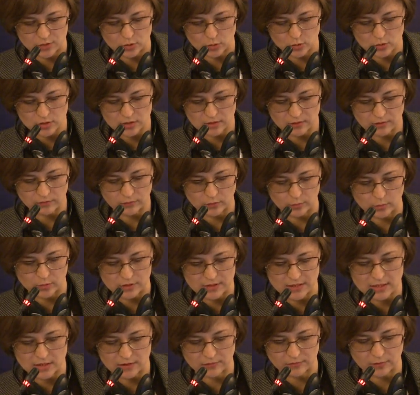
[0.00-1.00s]
There should
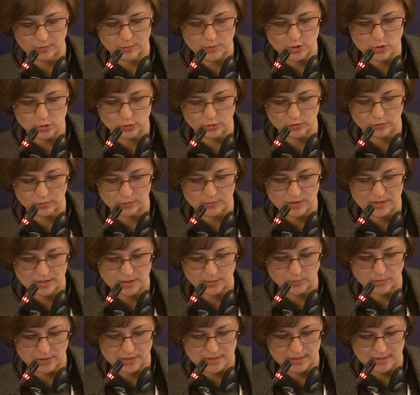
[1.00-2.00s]
also be
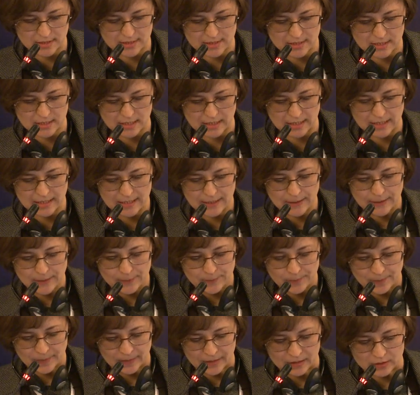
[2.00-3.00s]
some
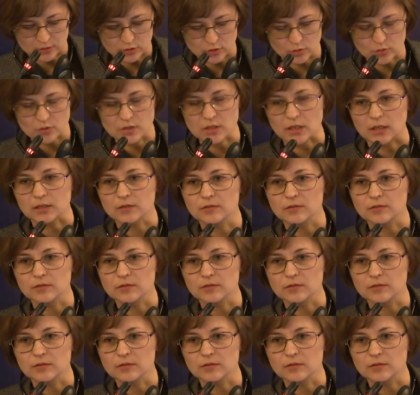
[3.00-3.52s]
campaigns